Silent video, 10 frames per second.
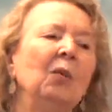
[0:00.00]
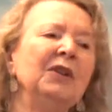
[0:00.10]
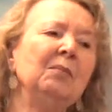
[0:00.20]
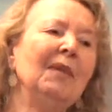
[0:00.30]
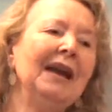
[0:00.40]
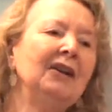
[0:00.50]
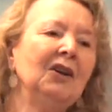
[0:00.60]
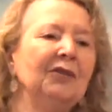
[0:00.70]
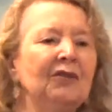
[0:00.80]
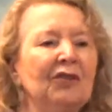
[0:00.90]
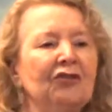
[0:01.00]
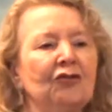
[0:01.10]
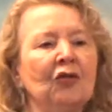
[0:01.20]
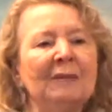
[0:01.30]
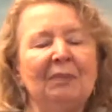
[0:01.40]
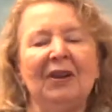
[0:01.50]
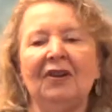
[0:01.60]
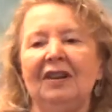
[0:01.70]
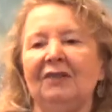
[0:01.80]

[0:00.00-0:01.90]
well you might go through a short period